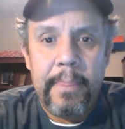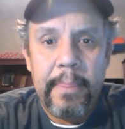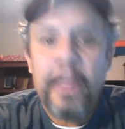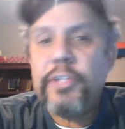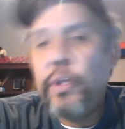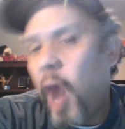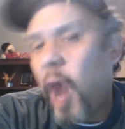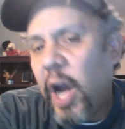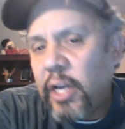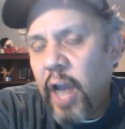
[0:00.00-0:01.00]
to
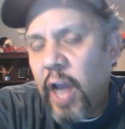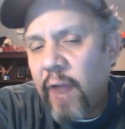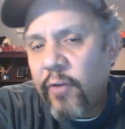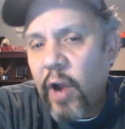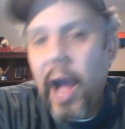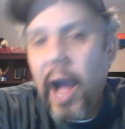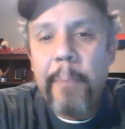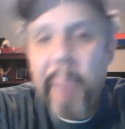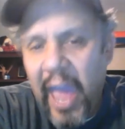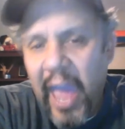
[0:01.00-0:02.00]
uncover a
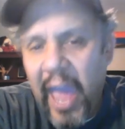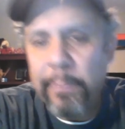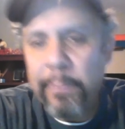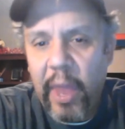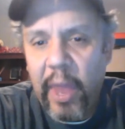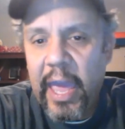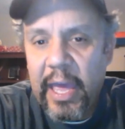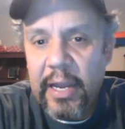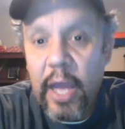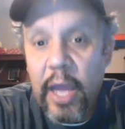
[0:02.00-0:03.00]
pay
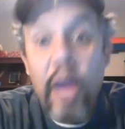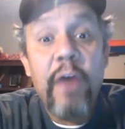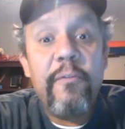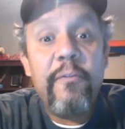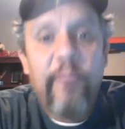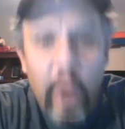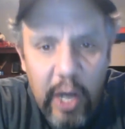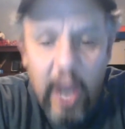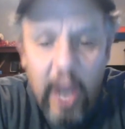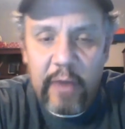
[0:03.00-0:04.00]
plan for
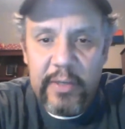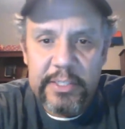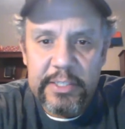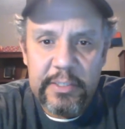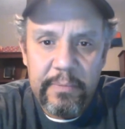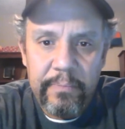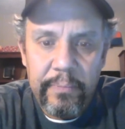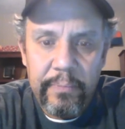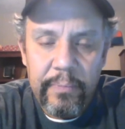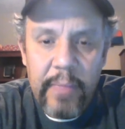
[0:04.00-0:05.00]
Congress
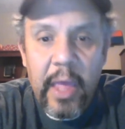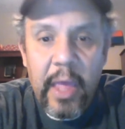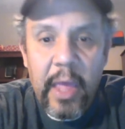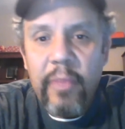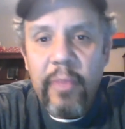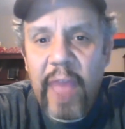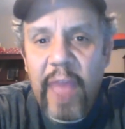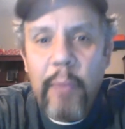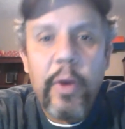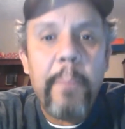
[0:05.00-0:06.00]
that
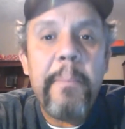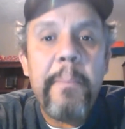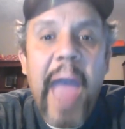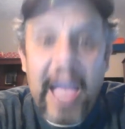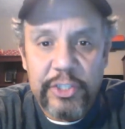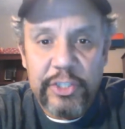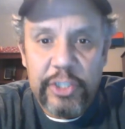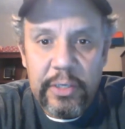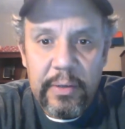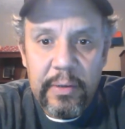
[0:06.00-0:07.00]
will match
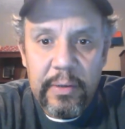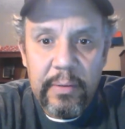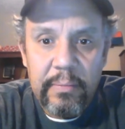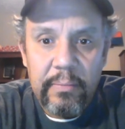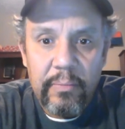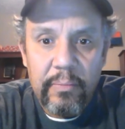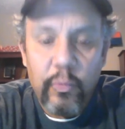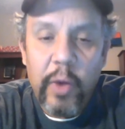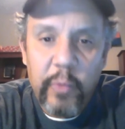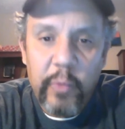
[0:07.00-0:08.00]

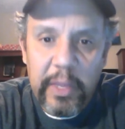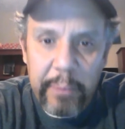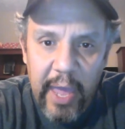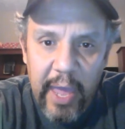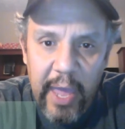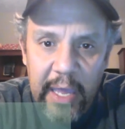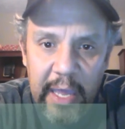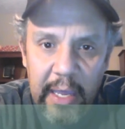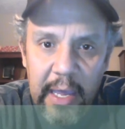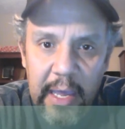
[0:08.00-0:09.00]
what we
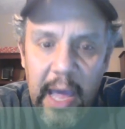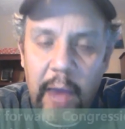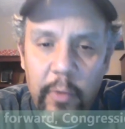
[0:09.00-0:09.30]
pay our